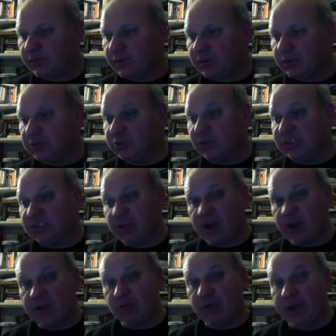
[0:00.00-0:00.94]
So I
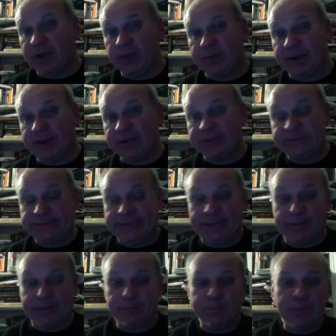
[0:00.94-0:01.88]
started writing about it
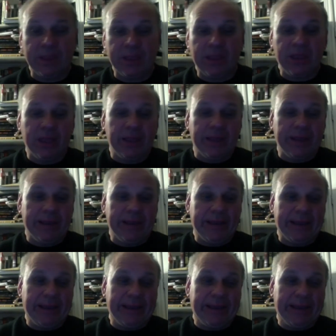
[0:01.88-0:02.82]
instead.
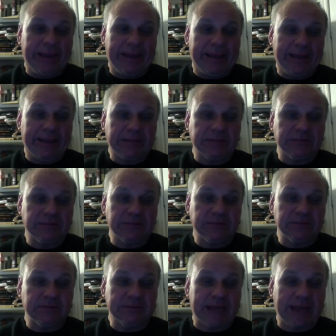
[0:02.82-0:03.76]

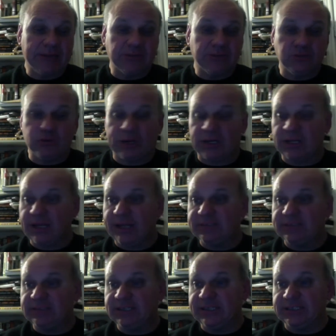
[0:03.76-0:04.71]
And that directly
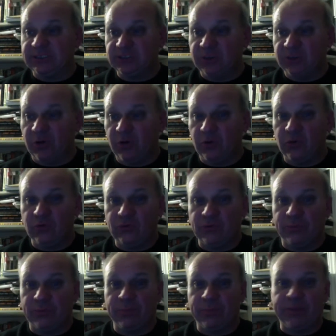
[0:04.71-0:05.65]
led to this. So
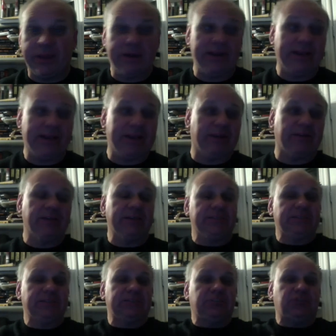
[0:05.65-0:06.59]
from there to here
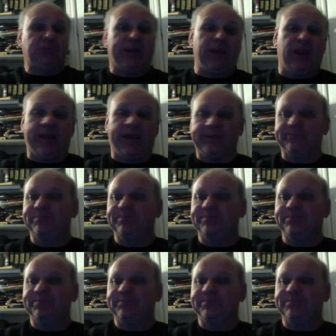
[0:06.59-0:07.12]
is a straight line.